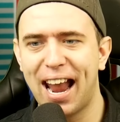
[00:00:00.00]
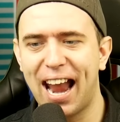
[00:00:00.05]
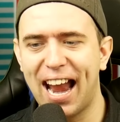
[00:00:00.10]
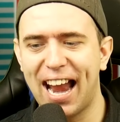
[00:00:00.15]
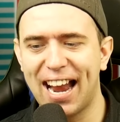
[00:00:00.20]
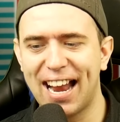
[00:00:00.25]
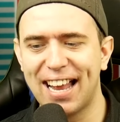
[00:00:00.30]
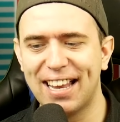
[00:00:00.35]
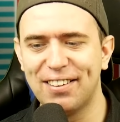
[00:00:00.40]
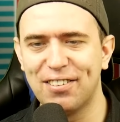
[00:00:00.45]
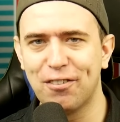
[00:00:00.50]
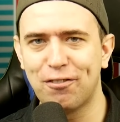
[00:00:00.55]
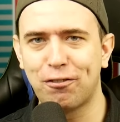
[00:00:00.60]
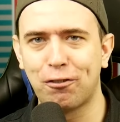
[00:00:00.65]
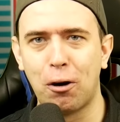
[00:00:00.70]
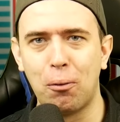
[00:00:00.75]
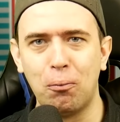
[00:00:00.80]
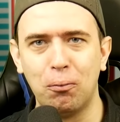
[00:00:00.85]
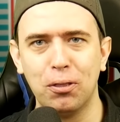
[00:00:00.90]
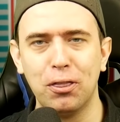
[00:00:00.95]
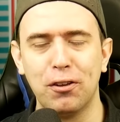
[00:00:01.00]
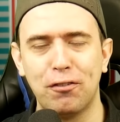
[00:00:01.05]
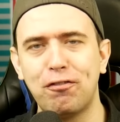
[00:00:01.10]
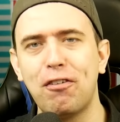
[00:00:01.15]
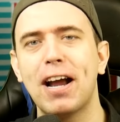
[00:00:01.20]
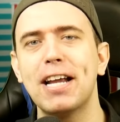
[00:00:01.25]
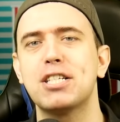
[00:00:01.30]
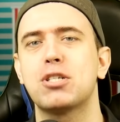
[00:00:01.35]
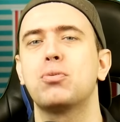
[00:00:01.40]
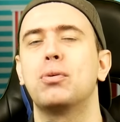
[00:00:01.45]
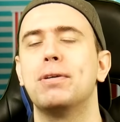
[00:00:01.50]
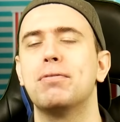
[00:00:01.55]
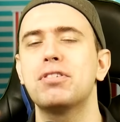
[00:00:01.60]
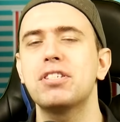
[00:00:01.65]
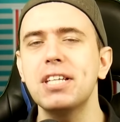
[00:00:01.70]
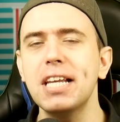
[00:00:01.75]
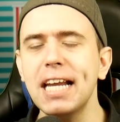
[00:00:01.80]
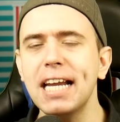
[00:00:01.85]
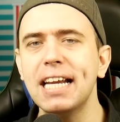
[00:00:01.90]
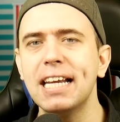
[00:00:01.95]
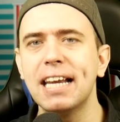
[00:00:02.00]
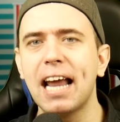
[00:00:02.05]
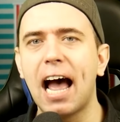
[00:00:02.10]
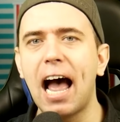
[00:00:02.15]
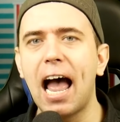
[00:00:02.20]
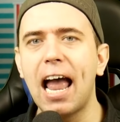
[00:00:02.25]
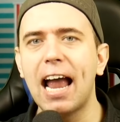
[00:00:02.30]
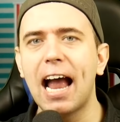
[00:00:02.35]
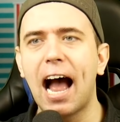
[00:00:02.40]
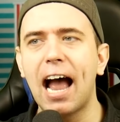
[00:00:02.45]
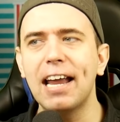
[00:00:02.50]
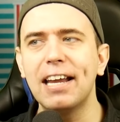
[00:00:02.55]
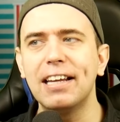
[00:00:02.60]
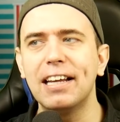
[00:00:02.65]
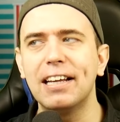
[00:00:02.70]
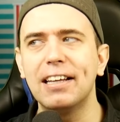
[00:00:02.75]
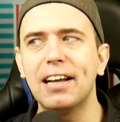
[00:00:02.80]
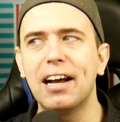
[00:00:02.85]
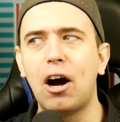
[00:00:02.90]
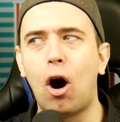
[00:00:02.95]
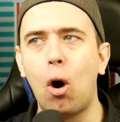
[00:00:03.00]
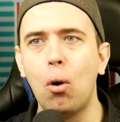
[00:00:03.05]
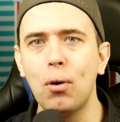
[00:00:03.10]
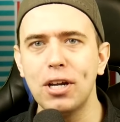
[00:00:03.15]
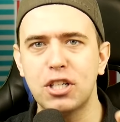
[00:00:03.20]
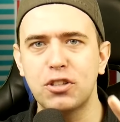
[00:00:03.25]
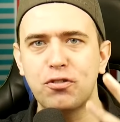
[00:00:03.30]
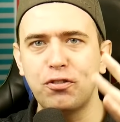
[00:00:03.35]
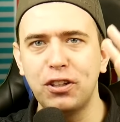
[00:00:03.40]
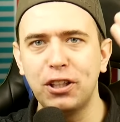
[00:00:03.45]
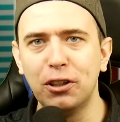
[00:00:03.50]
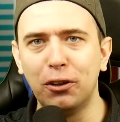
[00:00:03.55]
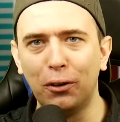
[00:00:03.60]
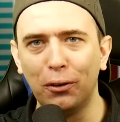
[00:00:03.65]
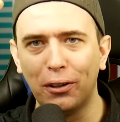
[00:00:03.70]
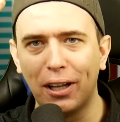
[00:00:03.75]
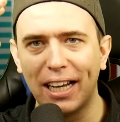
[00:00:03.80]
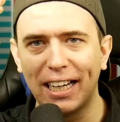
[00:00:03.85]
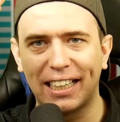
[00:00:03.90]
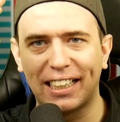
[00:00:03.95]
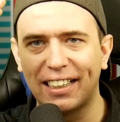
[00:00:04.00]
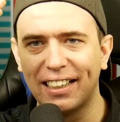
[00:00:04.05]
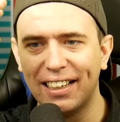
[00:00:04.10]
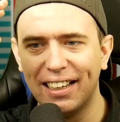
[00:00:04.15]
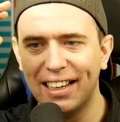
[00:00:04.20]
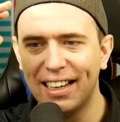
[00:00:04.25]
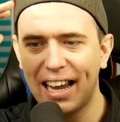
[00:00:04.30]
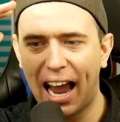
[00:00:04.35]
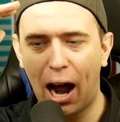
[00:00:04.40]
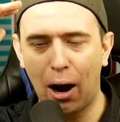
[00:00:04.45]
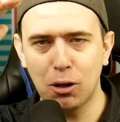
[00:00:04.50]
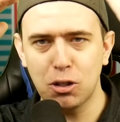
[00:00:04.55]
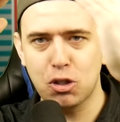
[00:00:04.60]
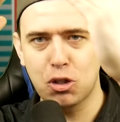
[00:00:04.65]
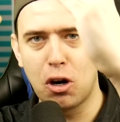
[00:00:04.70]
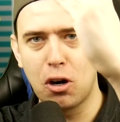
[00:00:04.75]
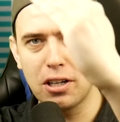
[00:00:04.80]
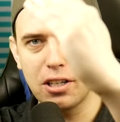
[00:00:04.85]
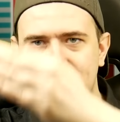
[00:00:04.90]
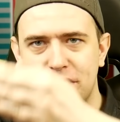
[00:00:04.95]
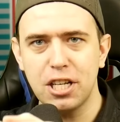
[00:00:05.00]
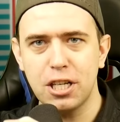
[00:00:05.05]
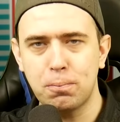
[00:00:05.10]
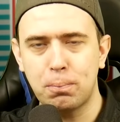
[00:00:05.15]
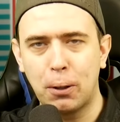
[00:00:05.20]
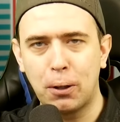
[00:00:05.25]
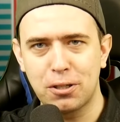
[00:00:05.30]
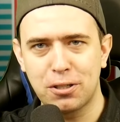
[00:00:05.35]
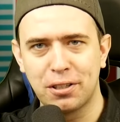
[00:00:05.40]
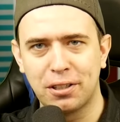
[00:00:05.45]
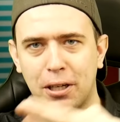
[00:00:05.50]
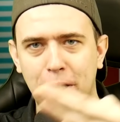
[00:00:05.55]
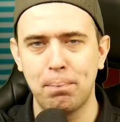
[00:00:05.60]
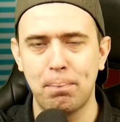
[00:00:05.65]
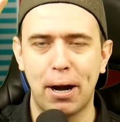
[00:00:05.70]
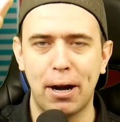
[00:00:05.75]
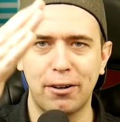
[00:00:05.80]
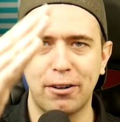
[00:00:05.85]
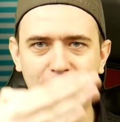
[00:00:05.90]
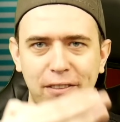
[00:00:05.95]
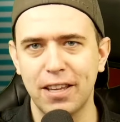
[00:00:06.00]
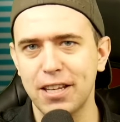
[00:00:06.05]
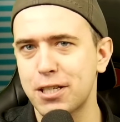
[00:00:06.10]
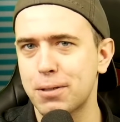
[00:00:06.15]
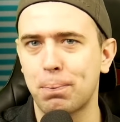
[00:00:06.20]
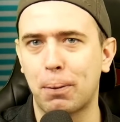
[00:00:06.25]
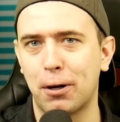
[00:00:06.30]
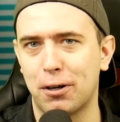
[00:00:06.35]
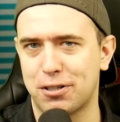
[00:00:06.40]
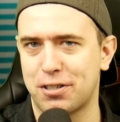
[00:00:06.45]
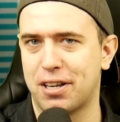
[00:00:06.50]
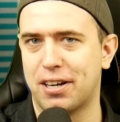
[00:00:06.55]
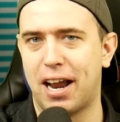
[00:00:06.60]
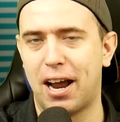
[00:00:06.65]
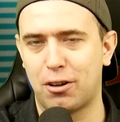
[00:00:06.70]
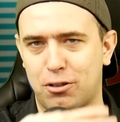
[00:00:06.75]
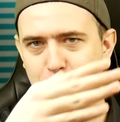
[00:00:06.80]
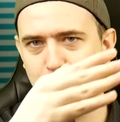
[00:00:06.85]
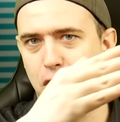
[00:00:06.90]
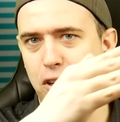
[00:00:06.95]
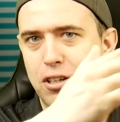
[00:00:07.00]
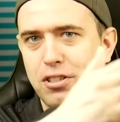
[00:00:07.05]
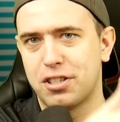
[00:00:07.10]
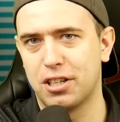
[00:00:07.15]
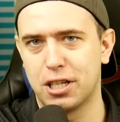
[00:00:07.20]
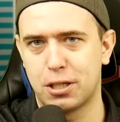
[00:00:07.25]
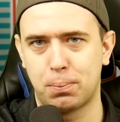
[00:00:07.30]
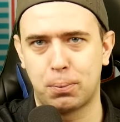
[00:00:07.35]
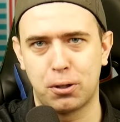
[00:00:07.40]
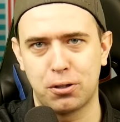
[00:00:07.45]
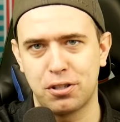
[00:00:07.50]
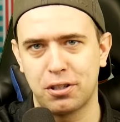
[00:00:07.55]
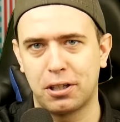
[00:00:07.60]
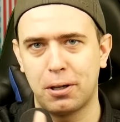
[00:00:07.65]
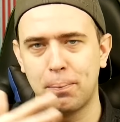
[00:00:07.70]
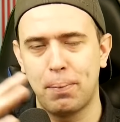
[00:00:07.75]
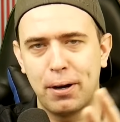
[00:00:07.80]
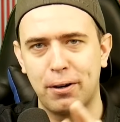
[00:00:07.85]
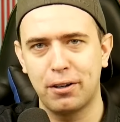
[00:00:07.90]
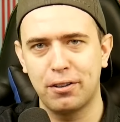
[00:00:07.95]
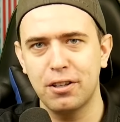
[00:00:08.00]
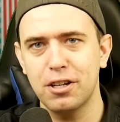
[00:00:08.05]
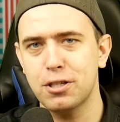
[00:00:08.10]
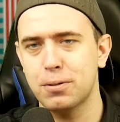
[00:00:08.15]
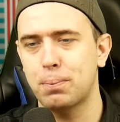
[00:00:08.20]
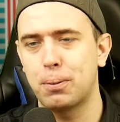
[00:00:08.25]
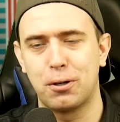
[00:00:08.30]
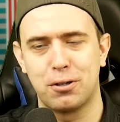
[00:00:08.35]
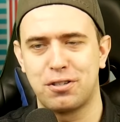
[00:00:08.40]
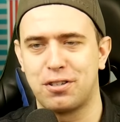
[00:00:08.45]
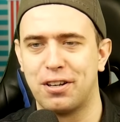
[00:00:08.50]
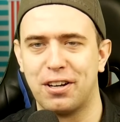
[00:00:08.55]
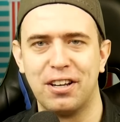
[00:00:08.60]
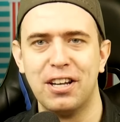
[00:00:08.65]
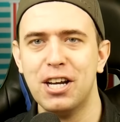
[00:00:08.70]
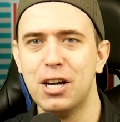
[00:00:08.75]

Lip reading: And from the fights we've seen, I always feel like, how strong is this person compared to this person? How strong is this person compared to this person?